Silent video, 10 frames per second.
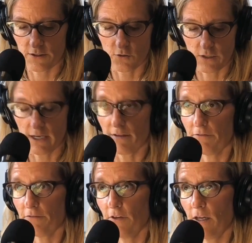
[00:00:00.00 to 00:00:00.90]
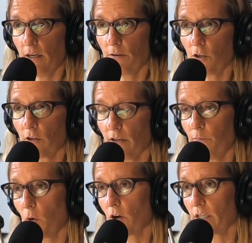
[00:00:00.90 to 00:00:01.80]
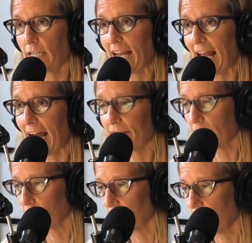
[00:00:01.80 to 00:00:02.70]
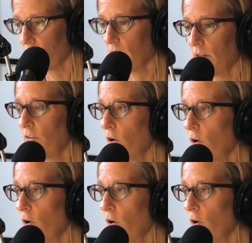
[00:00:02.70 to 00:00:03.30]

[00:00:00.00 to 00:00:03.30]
you could have bargaining at the level of a